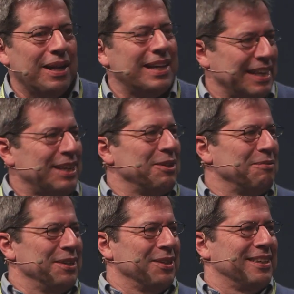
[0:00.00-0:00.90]
I think
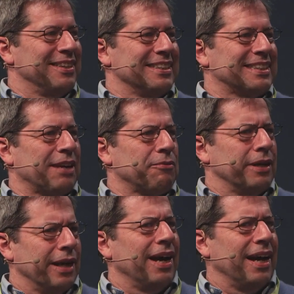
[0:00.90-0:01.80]
you'd discover,
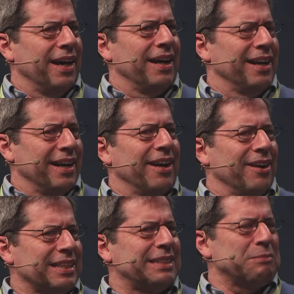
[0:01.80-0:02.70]
yeah,
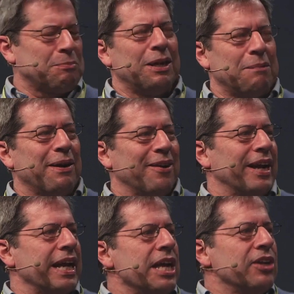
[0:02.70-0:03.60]
Eric seems pretty paranoid.